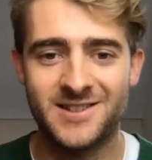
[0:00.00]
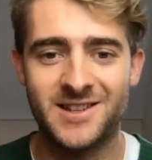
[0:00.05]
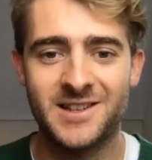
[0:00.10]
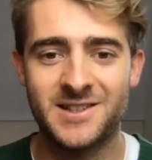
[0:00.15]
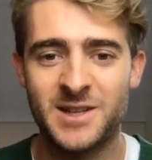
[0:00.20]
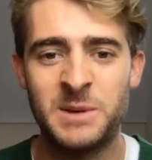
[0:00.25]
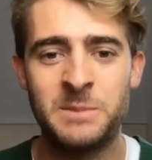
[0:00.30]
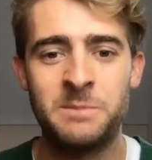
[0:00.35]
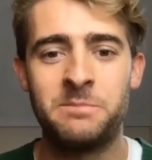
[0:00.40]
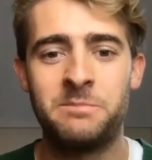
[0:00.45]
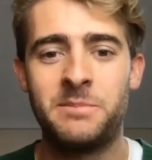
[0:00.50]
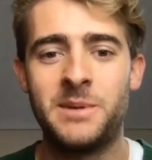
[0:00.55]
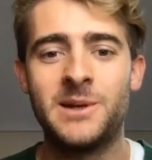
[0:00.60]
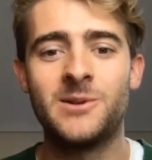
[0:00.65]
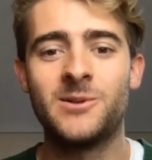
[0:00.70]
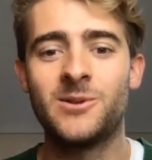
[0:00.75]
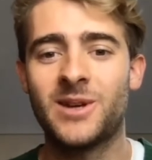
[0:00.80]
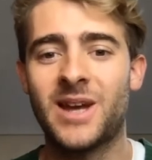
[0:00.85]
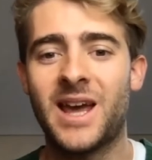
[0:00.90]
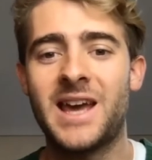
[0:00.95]
says
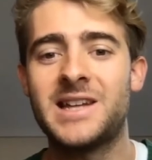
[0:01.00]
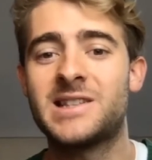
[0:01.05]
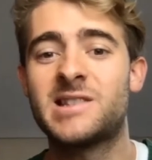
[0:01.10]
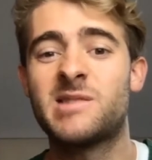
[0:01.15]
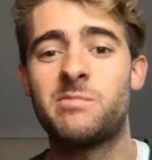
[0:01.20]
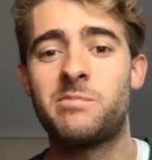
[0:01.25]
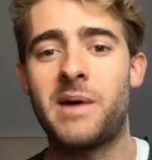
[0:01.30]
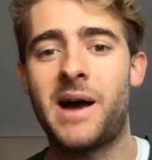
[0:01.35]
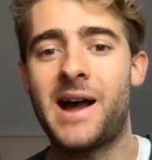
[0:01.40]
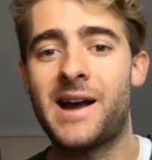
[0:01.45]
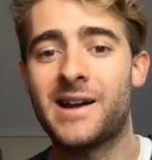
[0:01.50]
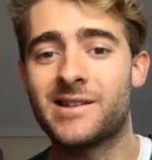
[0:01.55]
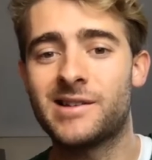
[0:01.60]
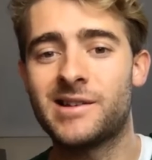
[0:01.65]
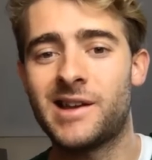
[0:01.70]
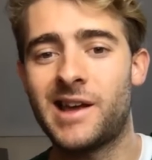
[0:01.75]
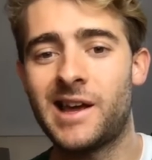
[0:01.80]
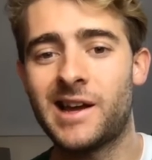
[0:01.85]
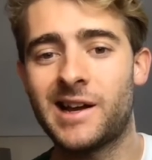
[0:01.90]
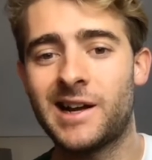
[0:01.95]
Bill Gates backed
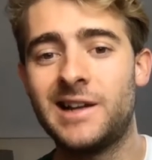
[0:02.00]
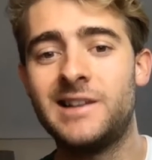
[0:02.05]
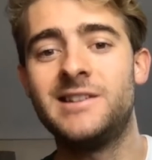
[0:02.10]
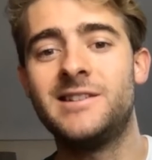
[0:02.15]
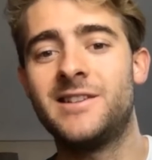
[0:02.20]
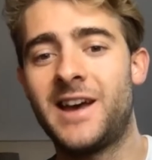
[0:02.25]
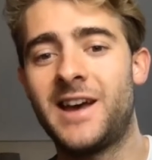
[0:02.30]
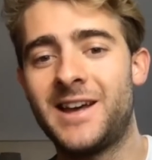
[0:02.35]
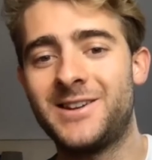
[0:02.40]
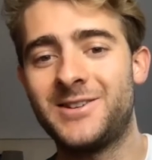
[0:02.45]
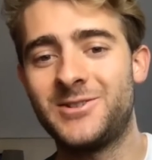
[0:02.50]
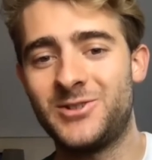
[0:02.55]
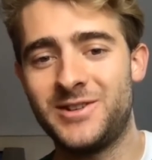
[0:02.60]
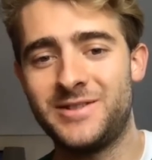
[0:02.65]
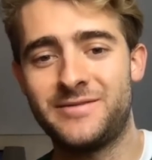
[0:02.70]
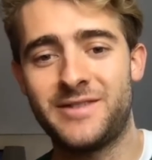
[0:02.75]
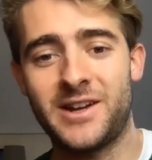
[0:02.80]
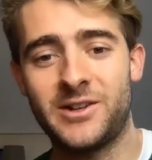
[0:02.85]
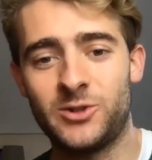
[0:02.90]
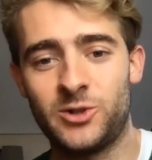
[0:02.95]
clean energy
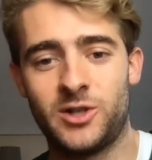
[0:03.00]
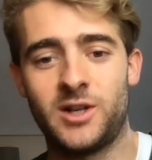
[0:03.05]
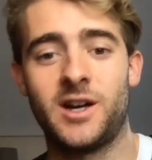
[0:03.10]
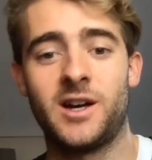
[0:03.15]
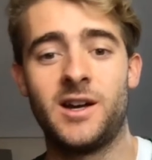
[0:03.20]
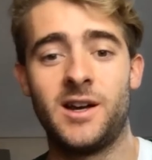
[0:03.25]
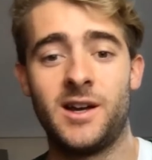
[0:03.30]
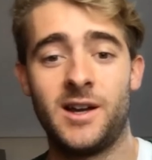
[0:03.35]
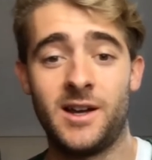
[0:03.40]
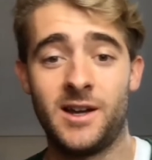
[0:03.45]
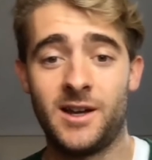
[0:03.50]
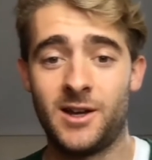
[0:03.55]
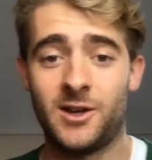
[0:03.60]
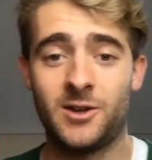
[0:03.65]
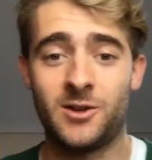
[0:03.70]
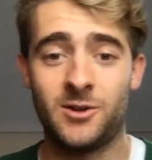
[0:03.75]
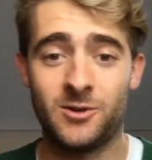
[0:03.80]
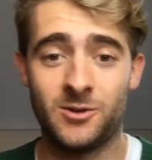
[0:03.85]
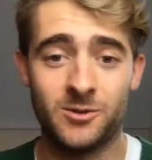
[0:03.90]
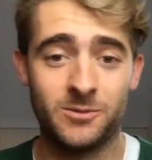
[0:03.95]
venture,
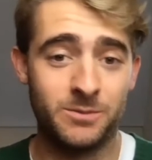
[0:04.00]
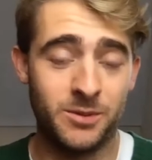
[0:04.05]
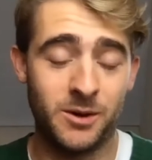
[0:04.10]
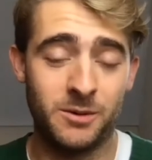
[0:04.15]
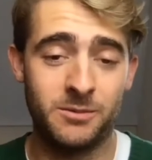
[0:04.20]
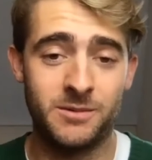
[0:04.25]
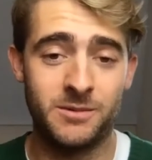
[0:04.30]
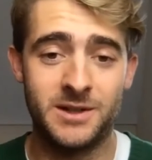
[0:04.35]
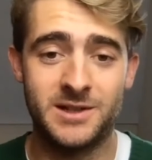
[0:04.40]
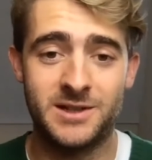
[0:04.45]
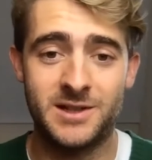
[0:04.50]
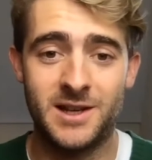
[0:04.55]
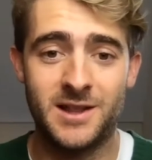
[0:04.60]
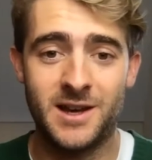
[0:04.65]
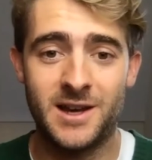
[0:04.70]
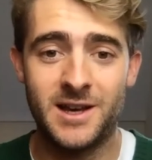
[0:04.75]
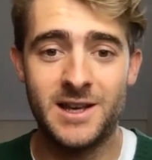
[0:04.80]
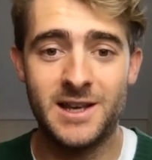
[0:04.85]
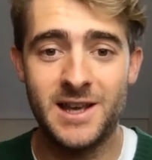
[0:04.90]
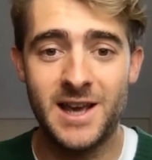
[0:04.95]
you'll probably see
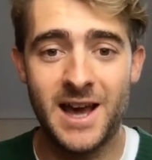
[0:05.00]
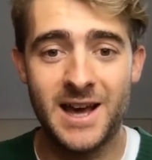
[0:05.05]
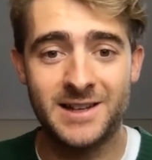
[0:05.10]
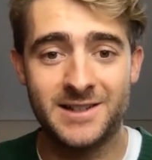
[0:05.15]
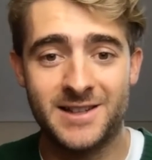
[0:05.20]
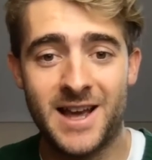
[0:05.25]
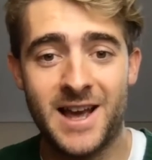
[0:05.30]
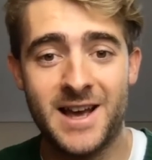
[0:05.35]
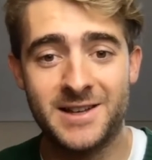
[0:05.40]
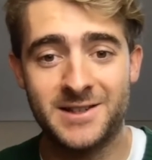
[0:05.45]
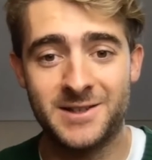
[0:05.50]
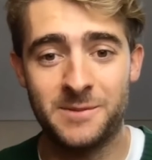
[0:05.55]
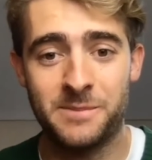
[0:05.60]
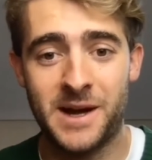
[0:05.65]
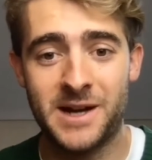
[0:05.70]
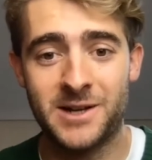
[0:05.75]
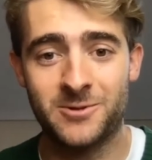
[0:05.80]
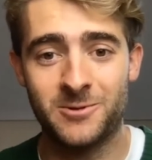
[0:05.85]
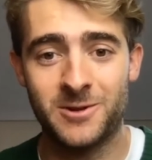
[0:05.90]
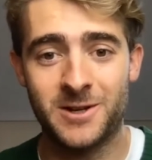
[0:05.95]
that ESS, a
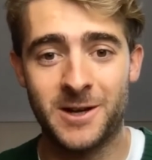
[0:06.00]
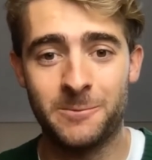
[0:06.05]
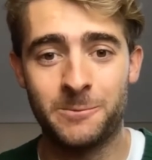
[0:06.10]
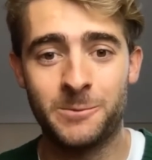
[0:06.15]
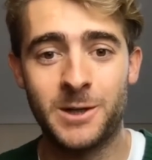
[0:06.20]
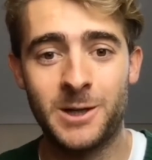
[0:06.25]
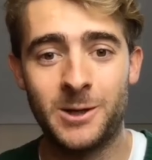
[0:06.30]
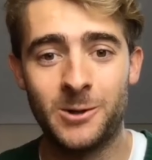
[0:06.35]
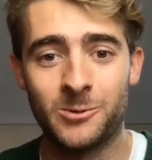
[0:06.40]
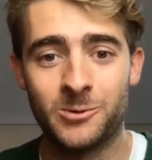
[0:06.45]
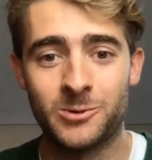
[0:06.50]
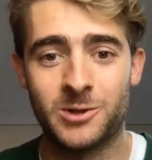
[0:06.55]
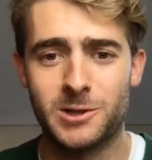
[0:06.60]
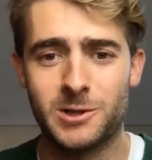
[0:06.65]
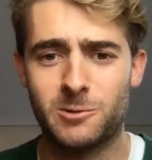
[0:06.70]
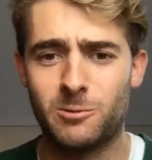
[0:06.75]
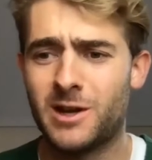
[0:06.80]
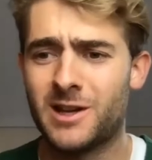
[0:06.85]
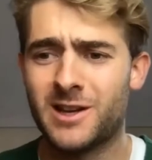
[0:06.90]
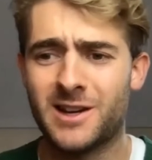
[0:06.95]
battery company, launched
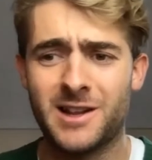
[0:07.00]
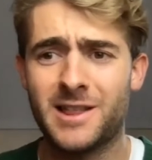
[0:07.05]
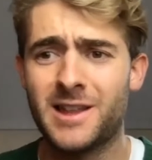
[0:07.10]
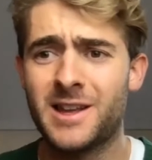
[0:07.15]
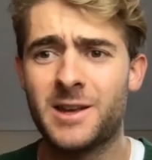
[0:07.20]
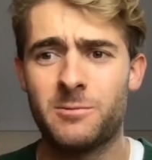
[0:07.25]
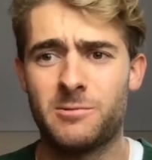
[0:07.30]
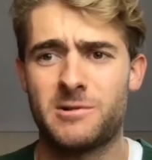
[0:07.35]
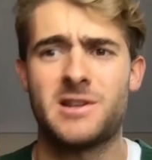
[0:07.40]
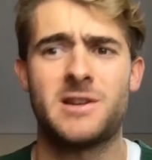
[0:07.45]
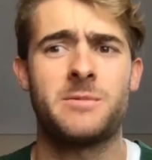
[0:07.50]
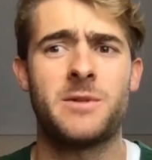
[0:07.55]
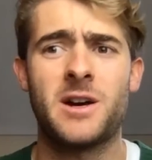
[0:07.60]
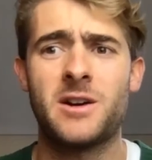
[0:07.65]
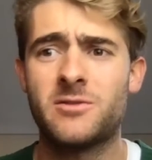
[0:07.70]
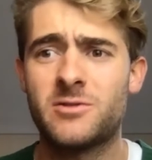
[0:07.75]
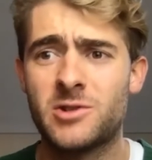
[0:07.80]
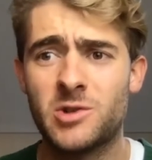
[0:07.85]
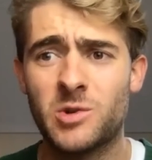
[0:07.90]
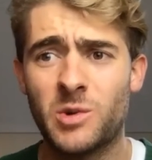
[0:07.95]
this week, and I think it went up
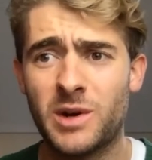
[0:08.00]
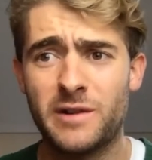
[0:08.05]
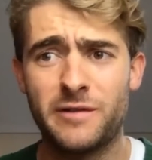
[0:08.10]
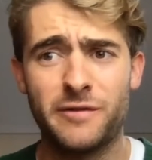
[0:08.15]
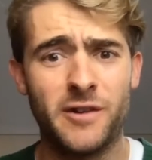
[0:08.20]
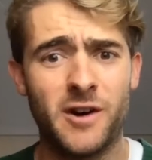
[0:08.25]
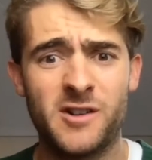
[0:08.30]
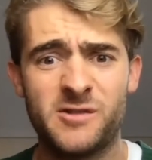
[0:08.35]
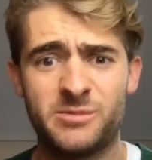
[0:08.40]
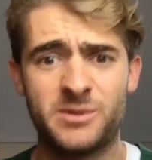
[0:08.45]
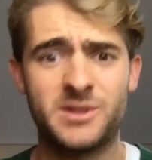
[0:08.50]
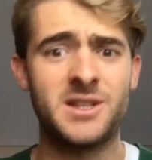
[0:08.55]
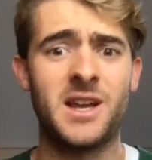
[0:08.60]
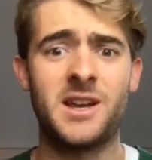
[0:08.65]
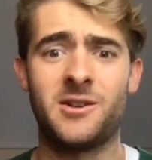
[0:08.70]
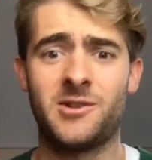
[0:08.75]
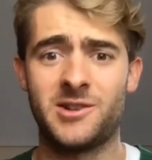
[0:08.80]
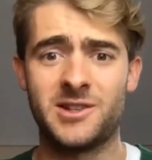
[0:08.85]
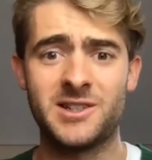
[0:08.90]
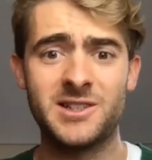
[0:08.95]

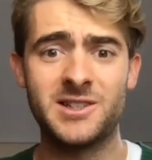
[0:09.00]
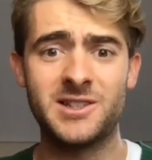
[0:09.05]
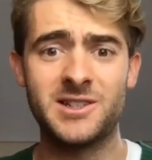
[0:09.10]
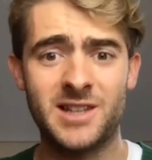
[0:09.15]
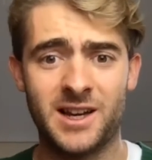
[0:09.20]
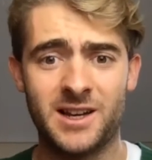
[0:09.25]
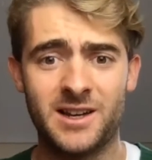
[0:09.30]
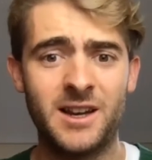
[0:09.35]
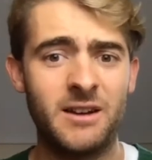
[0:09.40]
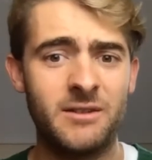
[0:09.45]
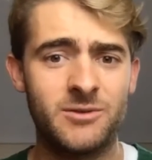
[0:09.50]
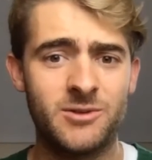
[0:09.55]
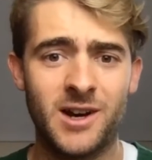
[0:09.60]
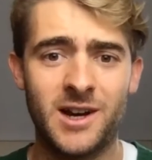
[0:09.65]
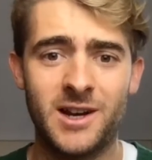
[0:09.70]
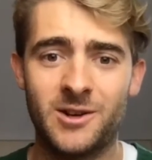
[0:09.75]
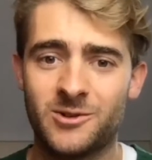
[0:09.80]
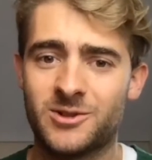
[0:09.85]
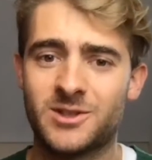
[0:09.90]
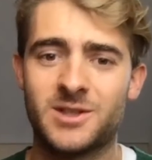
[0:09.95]
125% on its second day of
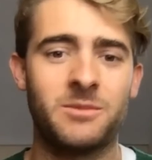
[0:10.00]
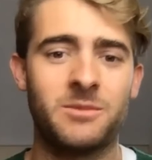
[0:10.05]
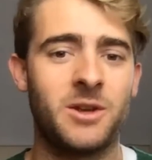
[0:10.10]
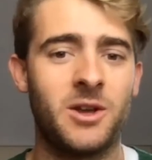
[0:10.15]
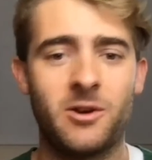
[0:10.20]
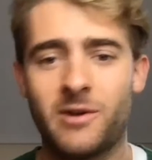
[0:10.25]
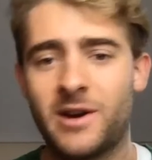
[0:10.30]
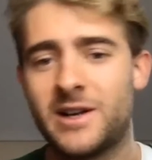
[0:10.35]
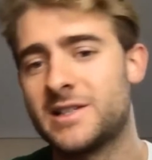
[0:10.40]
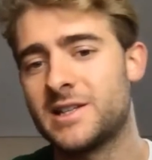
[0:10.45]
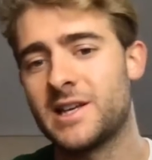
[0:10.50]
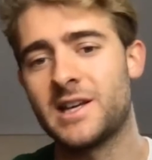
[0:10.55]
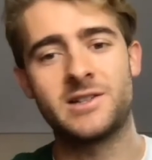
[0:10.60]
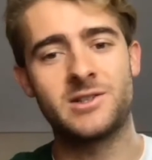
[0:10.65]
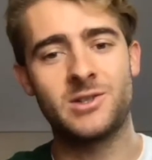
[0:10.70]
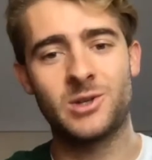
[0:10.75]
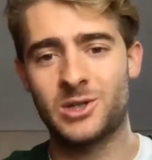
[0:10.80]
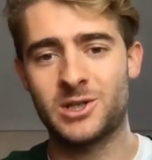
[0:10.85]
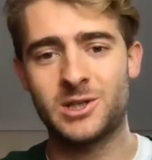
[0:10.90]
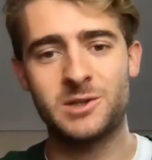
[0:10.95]
trading or something crazy. It
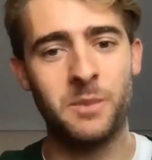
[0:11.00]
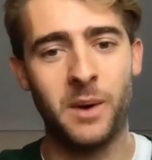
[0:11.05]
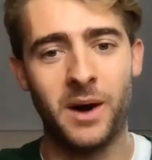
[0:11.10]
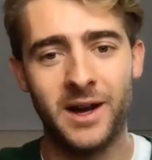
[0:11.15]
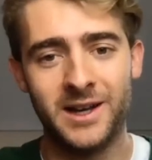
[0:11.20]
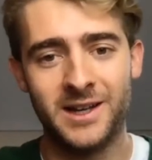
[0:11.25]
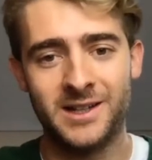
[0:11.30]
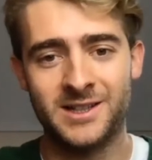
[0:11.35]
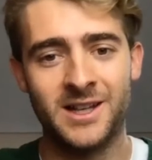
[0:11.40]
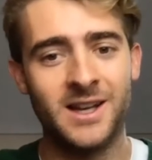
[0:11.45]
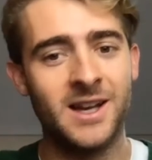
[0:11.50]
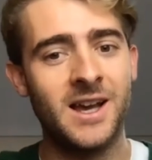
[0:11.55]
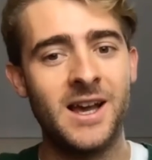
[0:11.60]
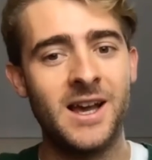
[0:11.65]
just spiked.